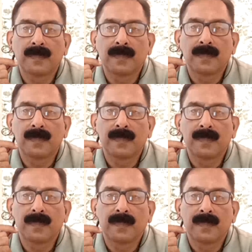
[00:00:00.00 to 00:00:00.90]

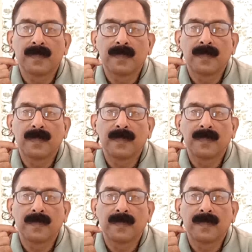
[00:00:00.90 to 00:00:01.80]

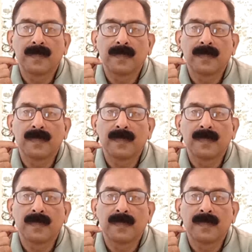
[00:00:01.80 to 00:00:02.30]
The person shown says nothing.